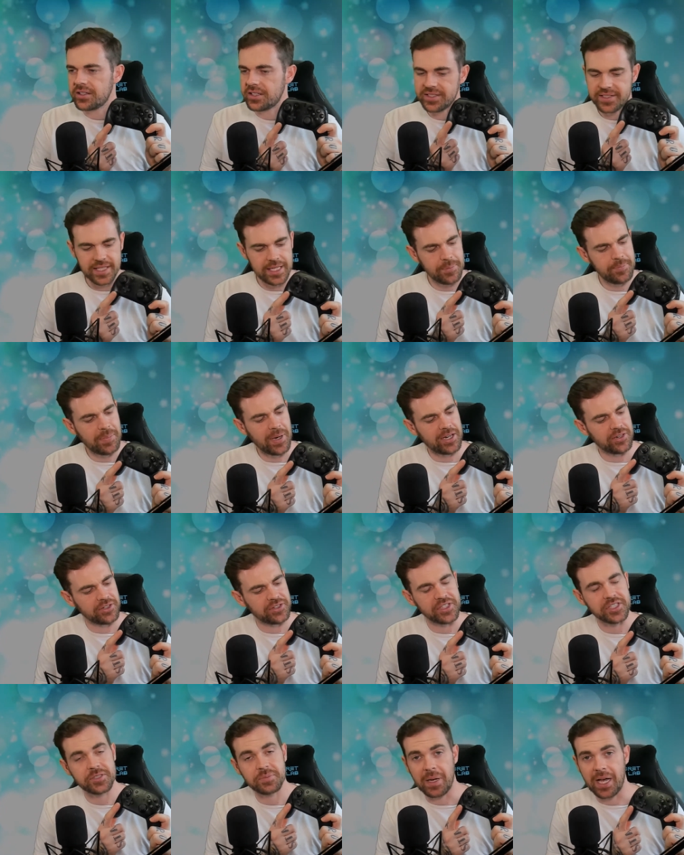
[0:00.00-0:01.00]
The D-pad
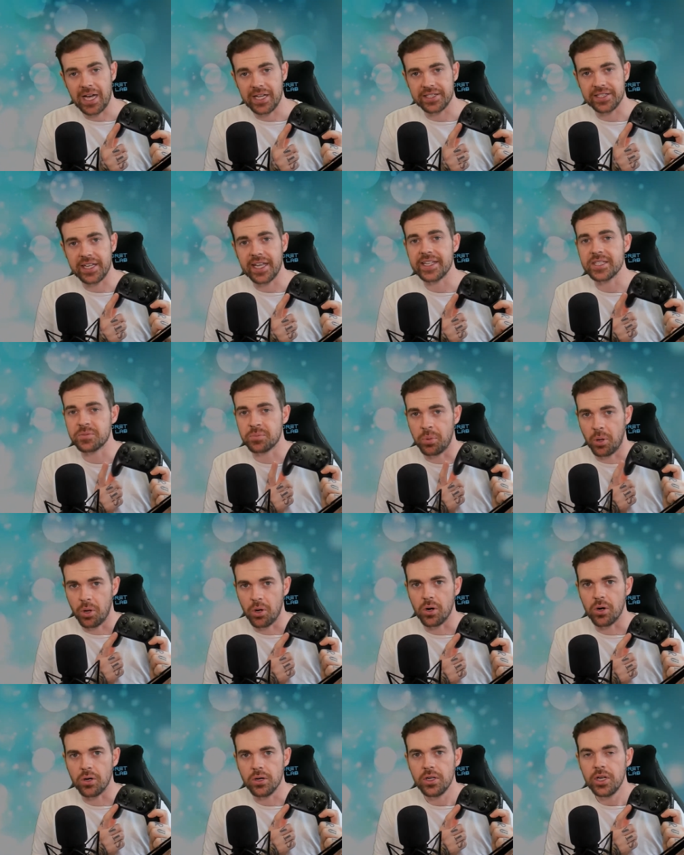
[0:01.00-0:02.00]
on this pad is
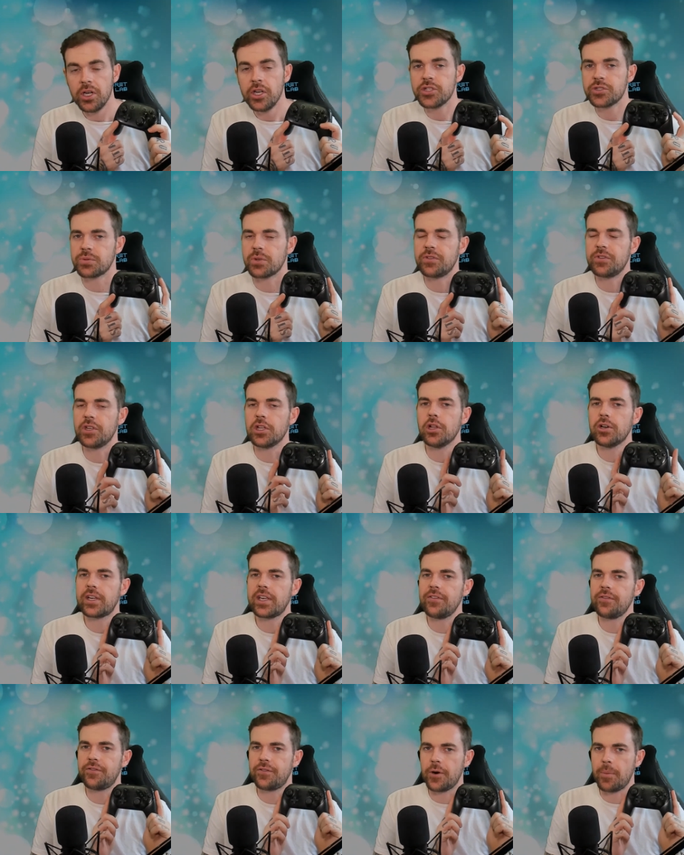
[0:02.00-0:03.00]
poor, so if you're
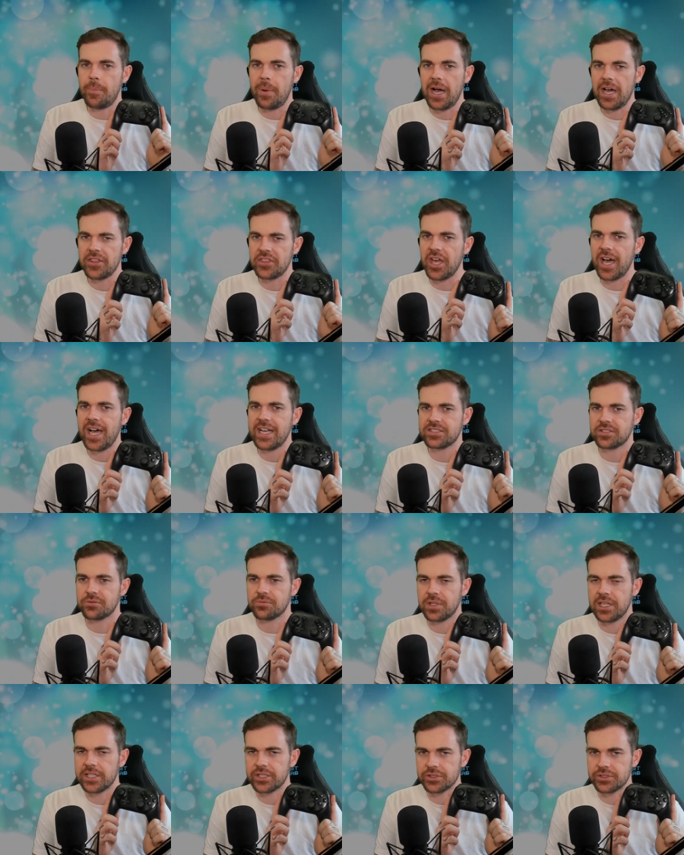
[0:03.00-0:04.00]
looking for a pad that has
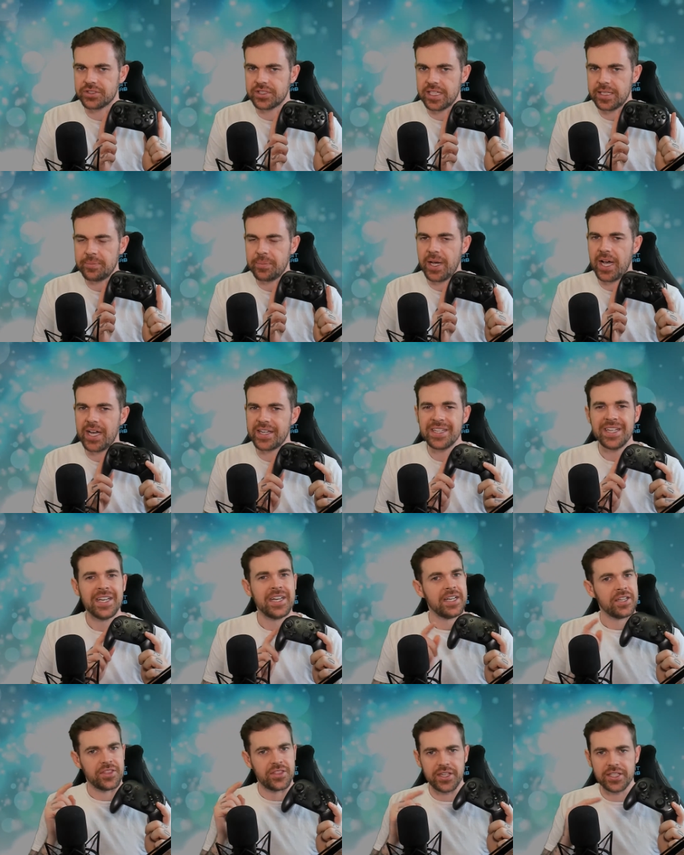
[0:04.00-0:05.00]
a really good D-pad,
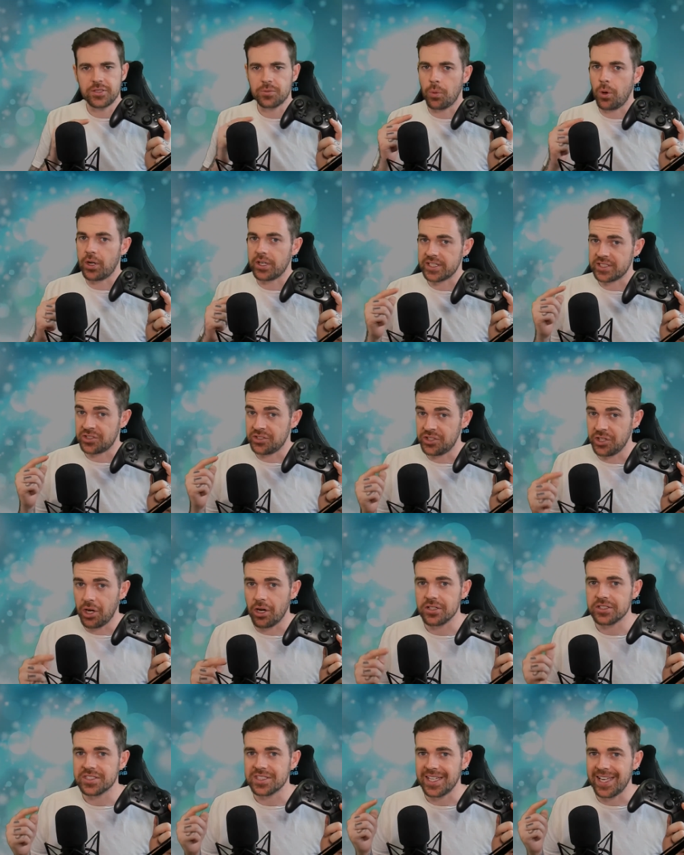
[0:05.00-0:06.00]
this one is
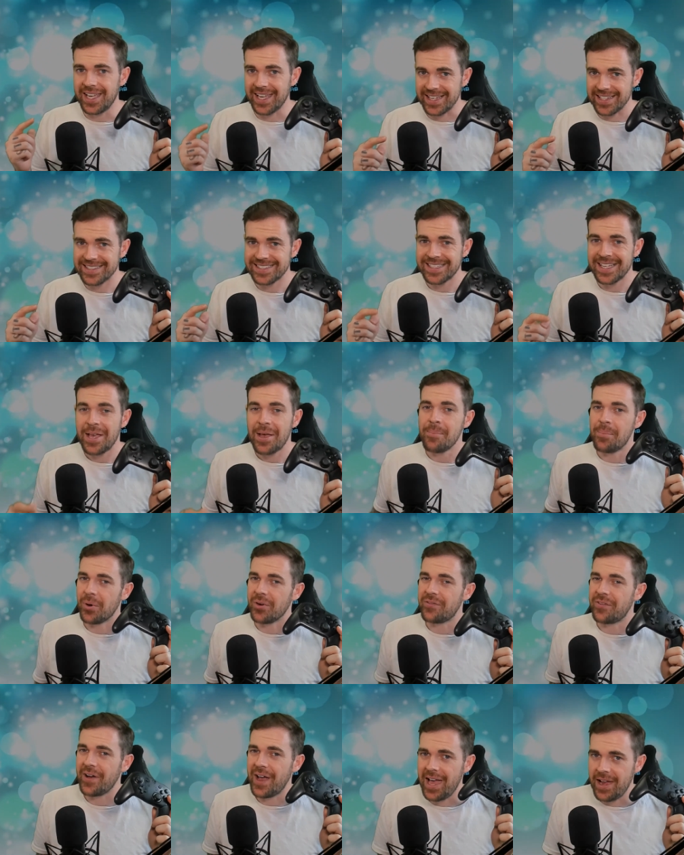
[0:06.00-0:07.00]
not it.
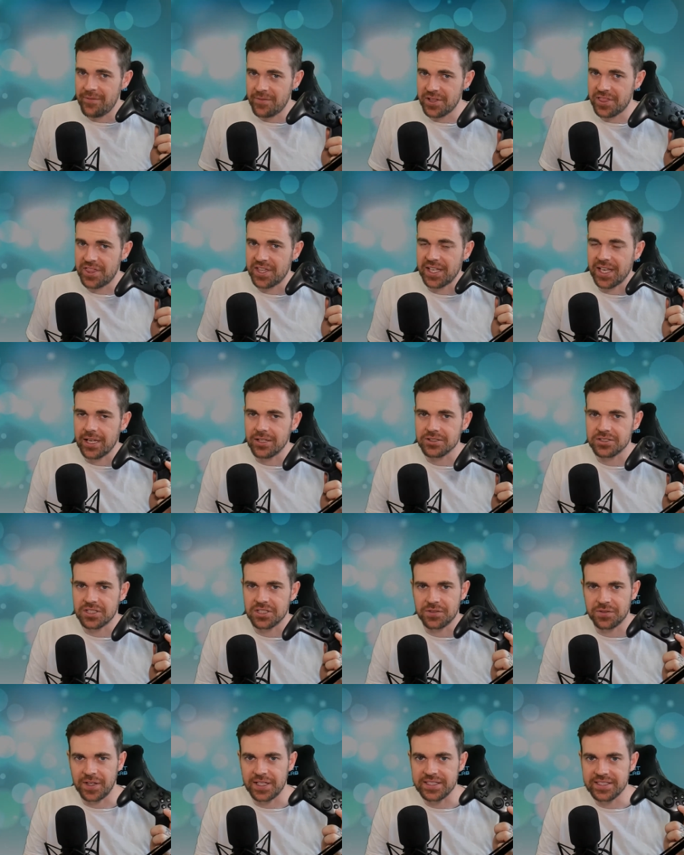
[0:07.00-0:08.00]
But for everything
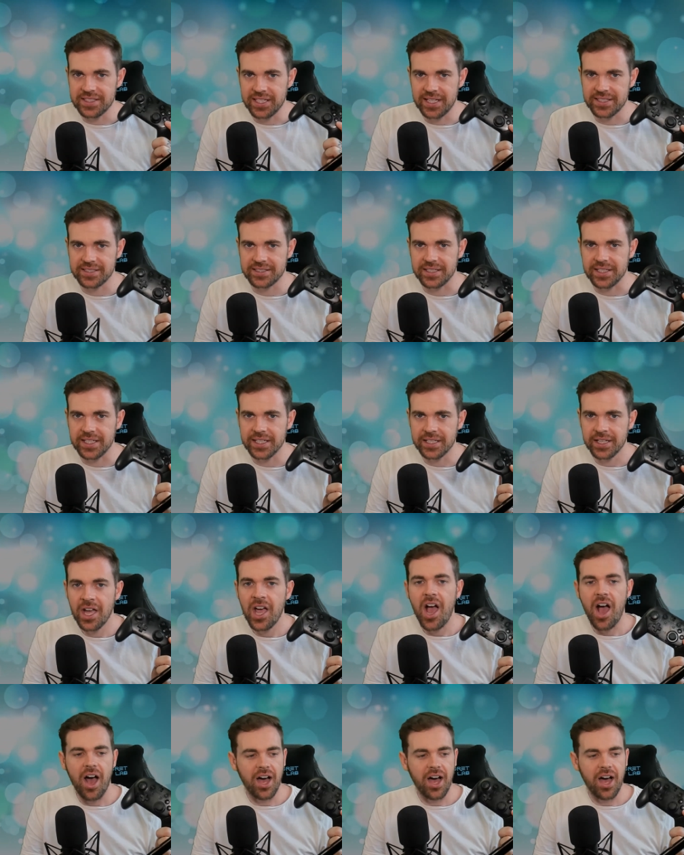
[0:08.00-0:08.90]
else, it's fantastic.